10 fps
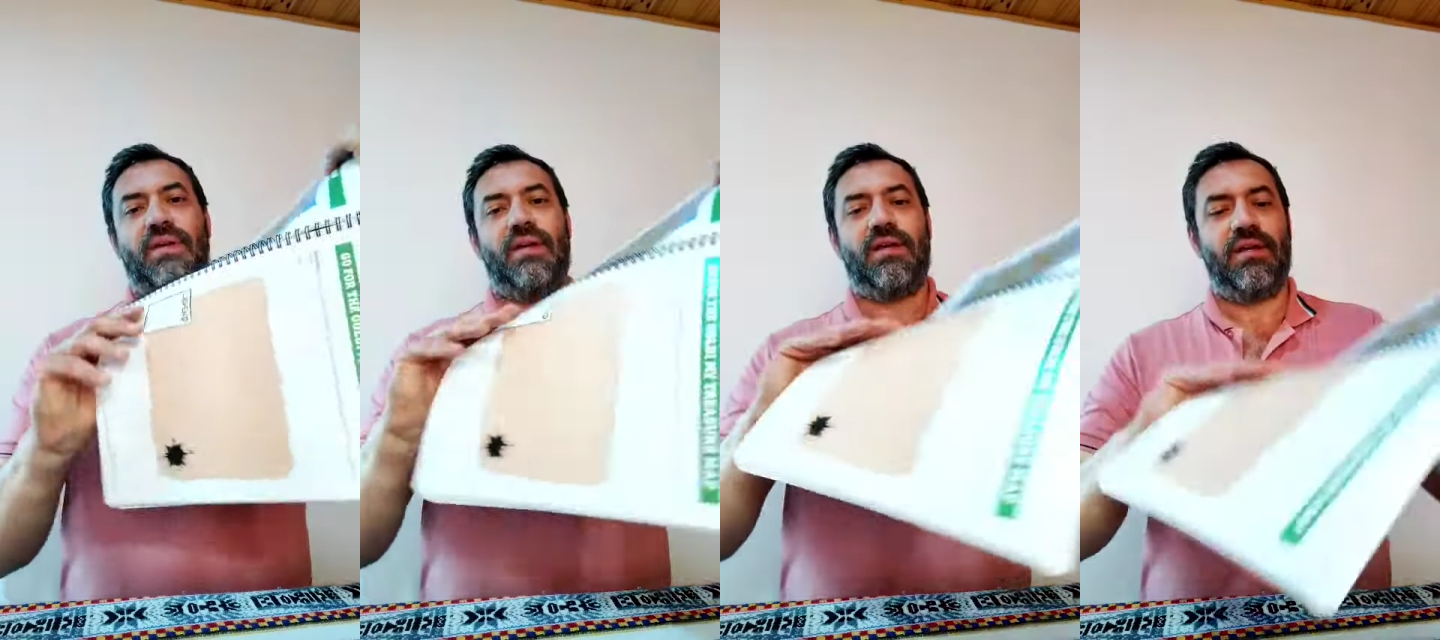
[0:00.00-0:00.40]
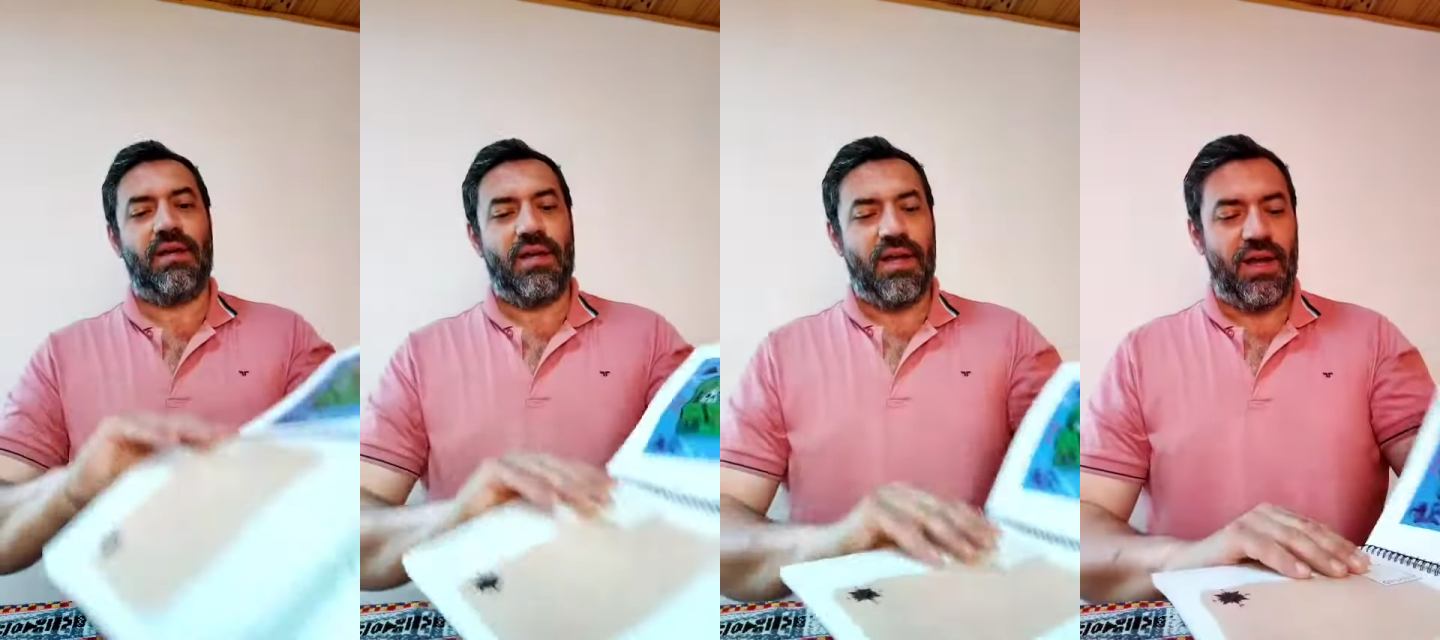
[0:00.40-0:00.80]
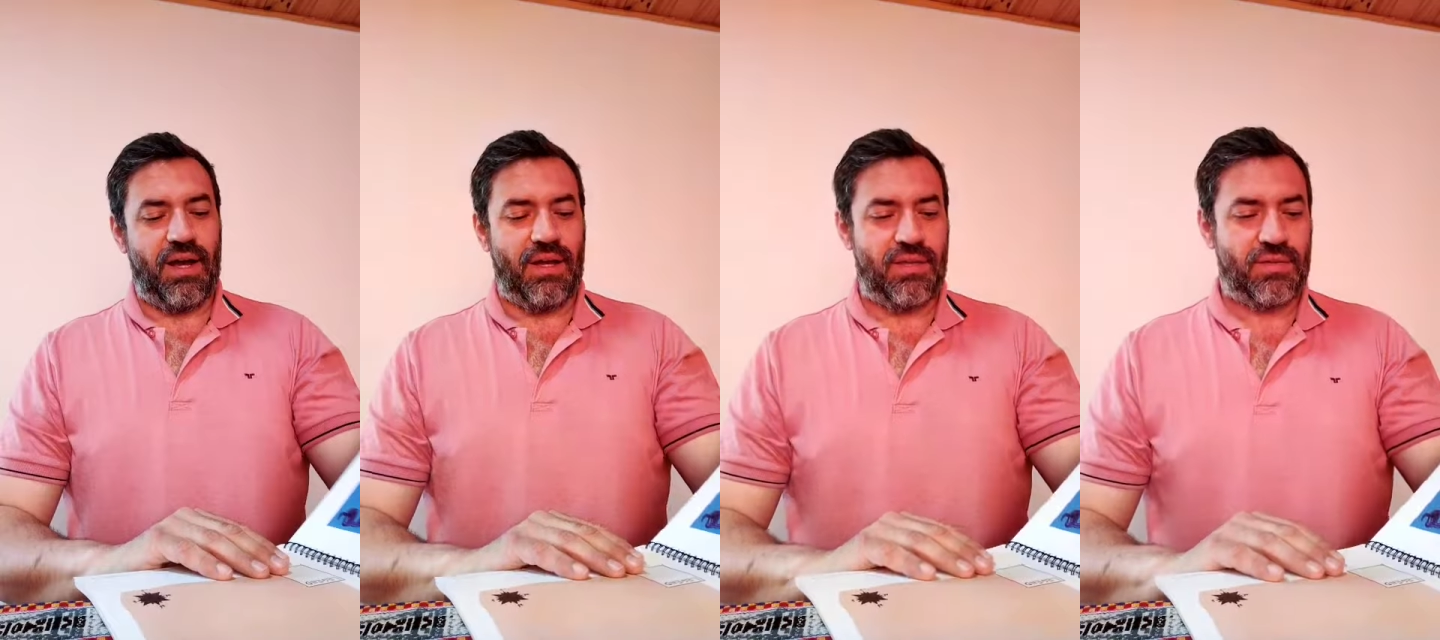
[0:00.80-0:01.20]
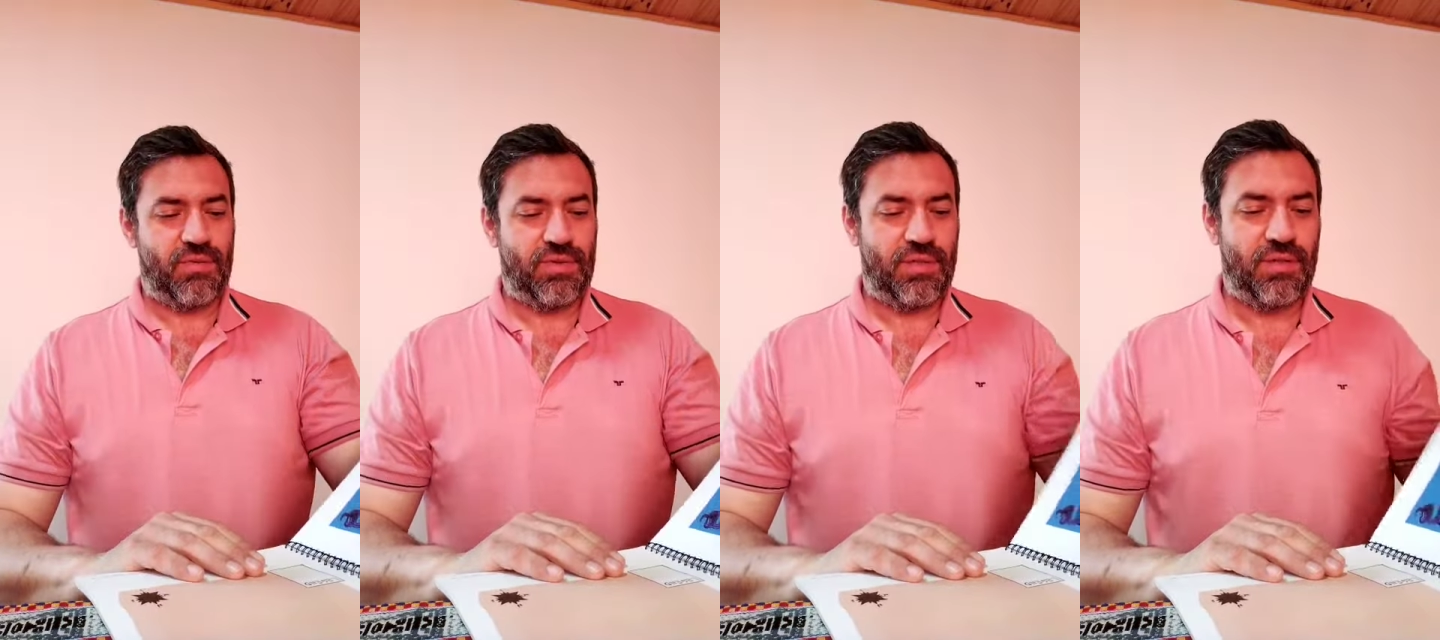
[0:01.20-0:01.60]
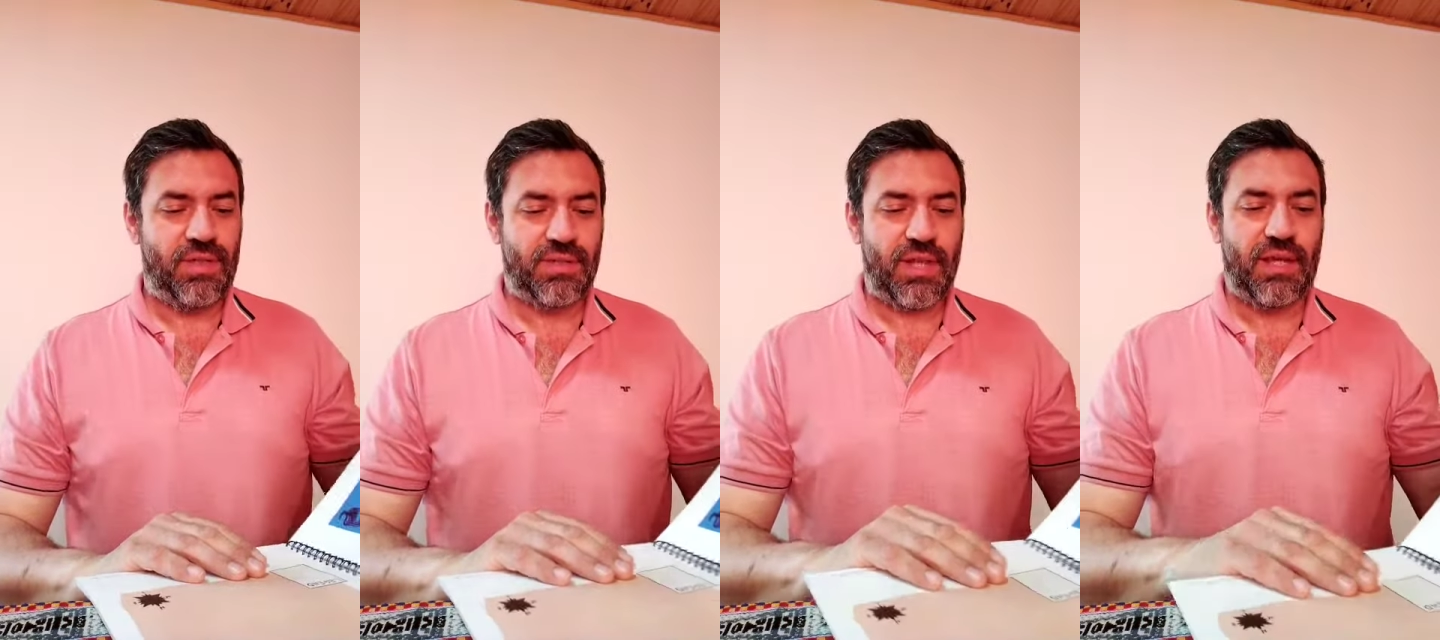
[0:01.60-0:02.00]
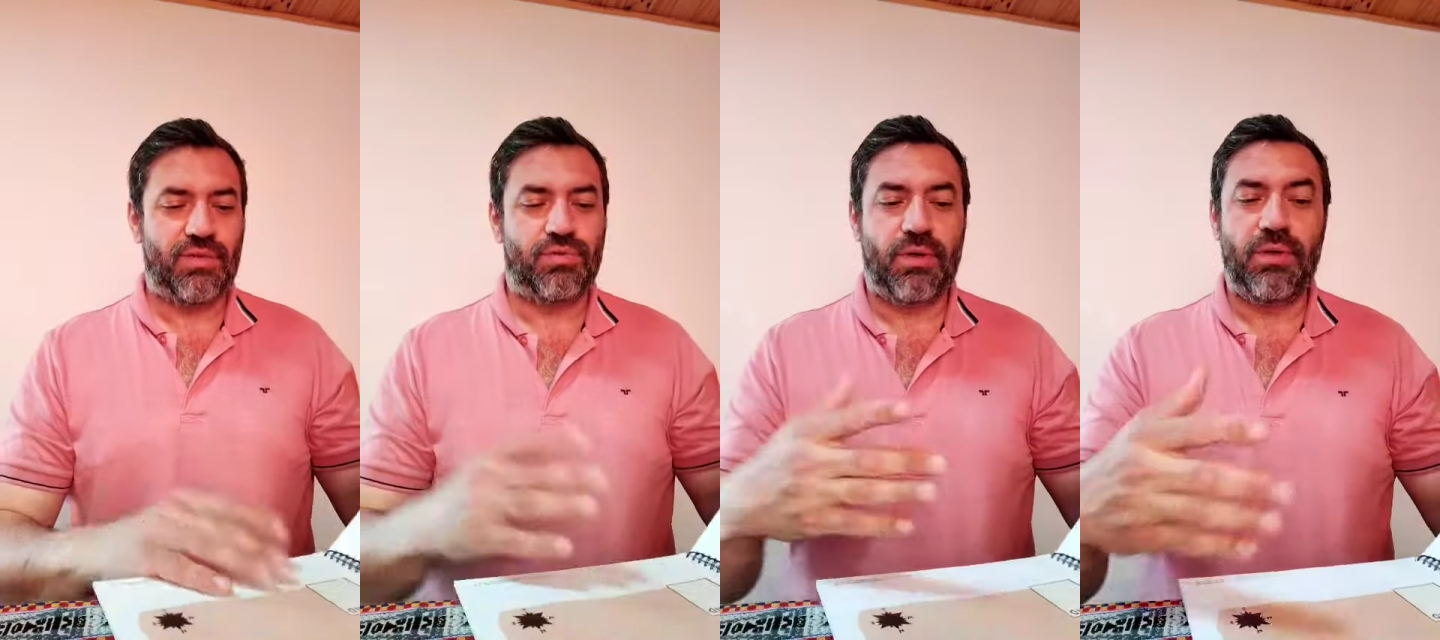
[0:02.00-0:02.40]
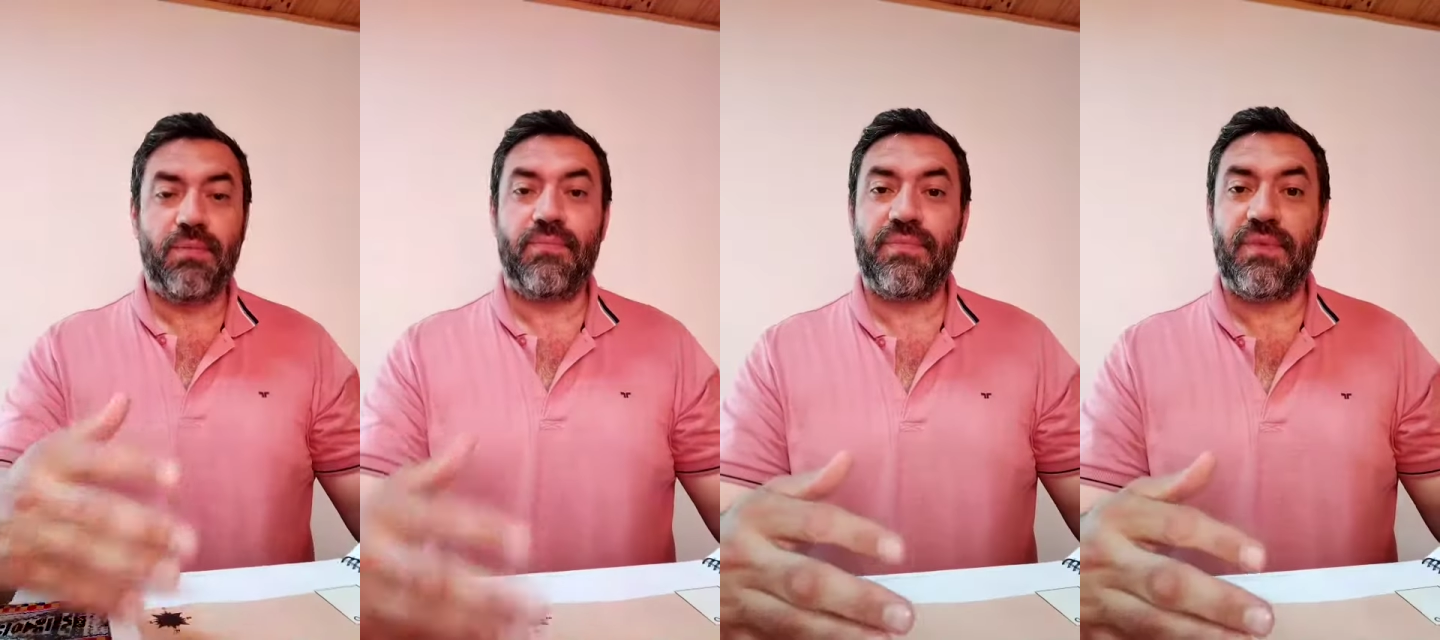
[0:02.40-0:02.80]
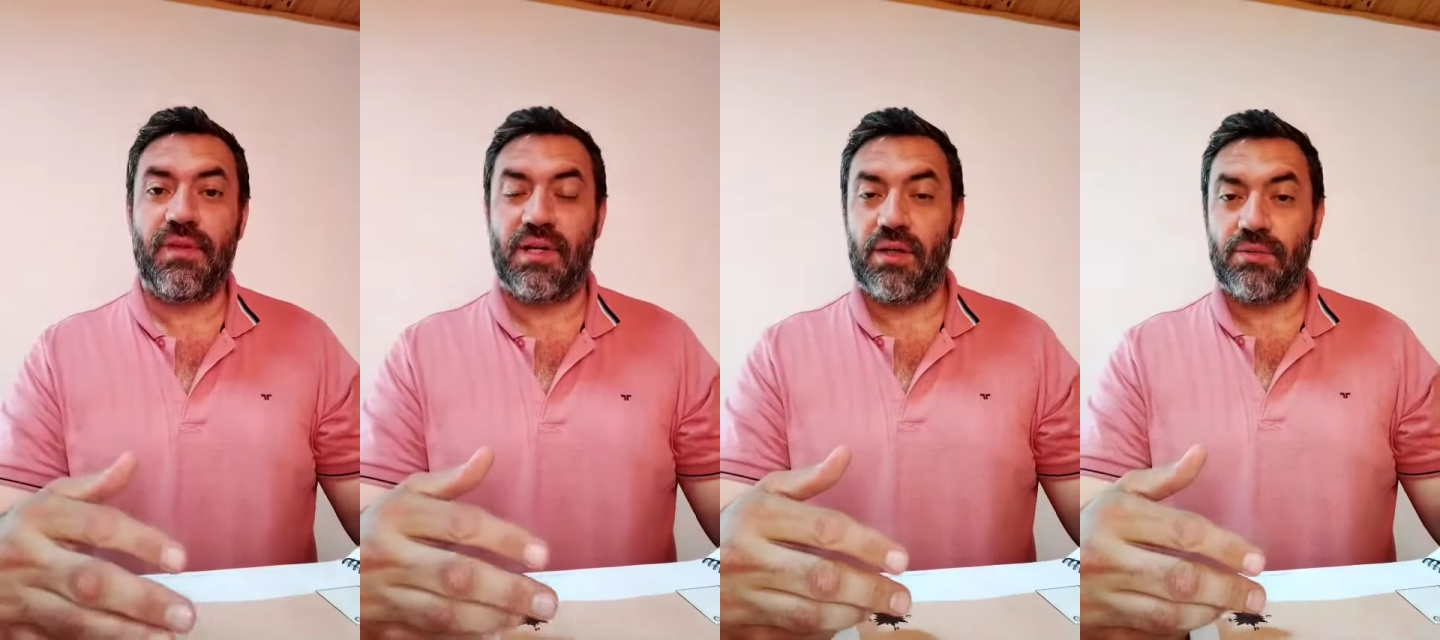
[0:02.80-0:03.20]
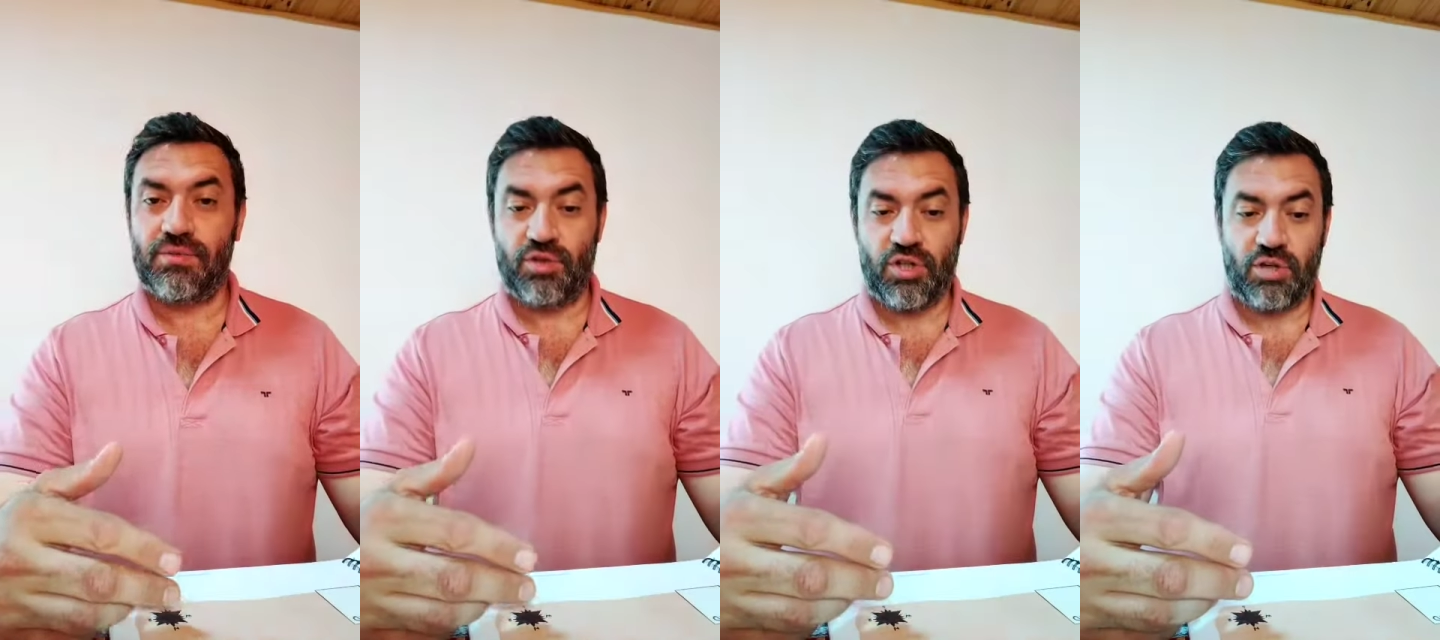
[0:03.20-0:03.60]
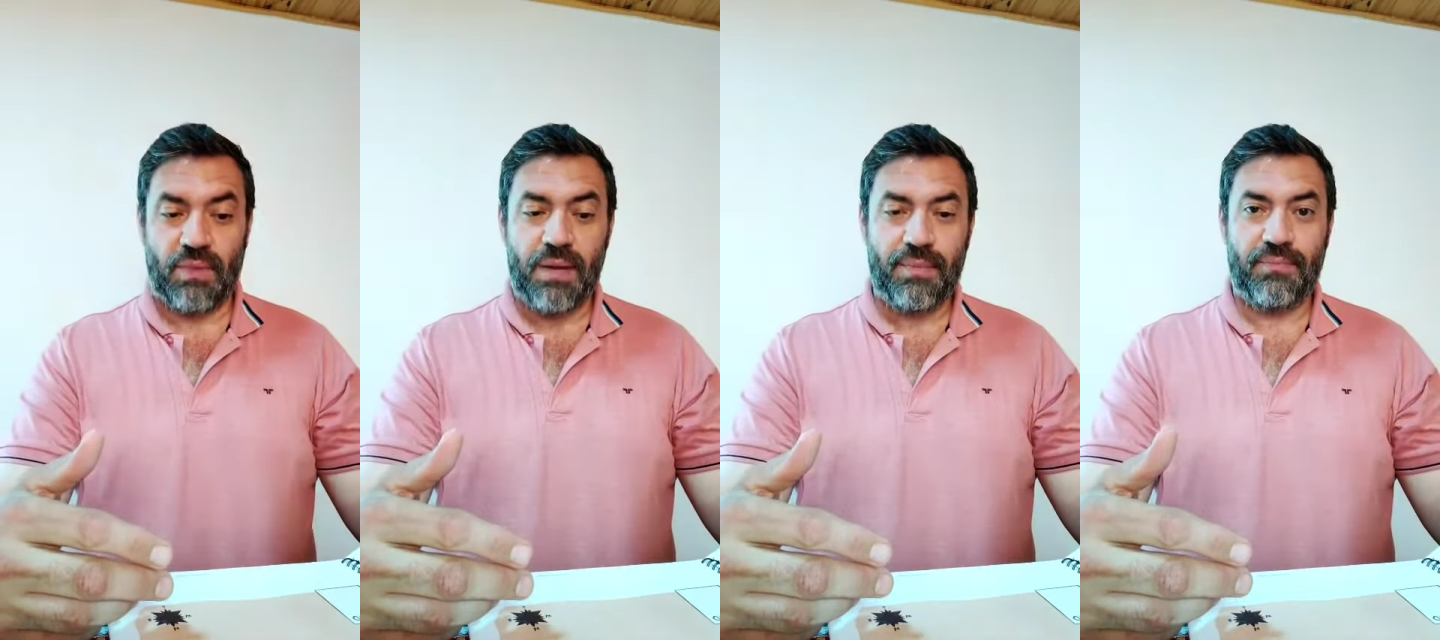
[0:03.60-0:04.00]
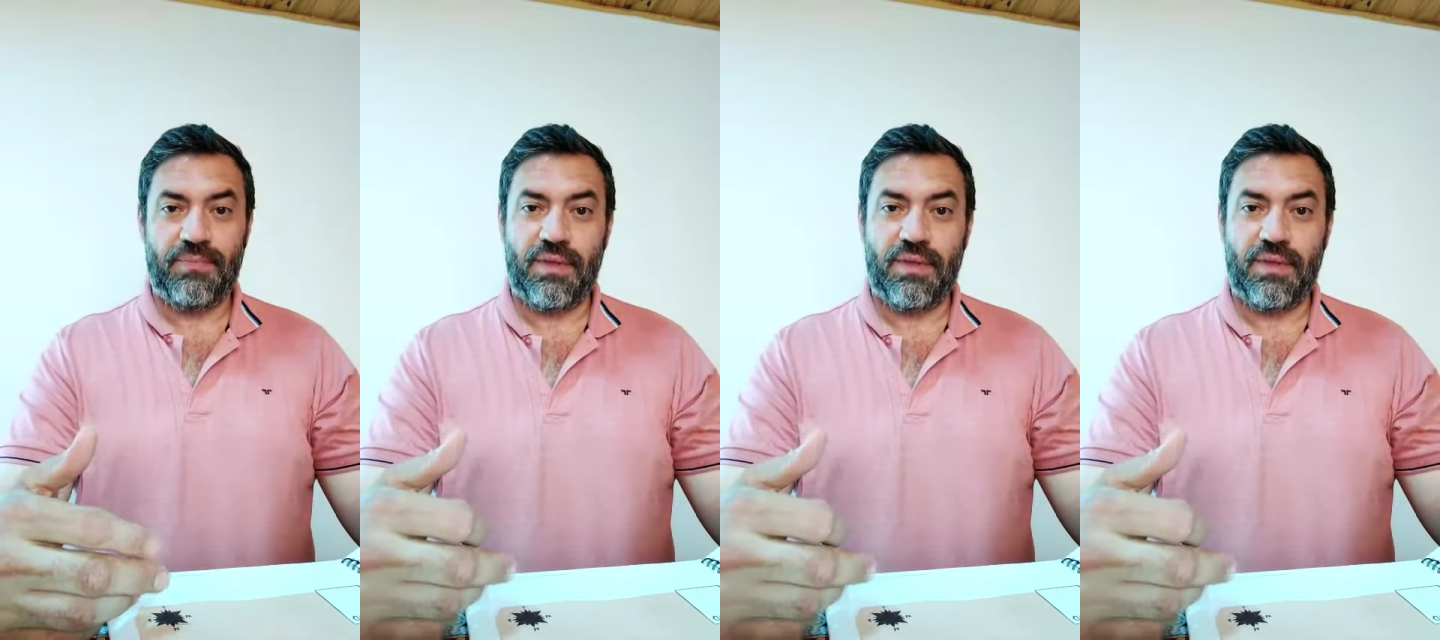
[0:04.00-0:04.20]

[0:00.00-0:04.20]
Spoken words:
Okay. So students can draw their own treasure map.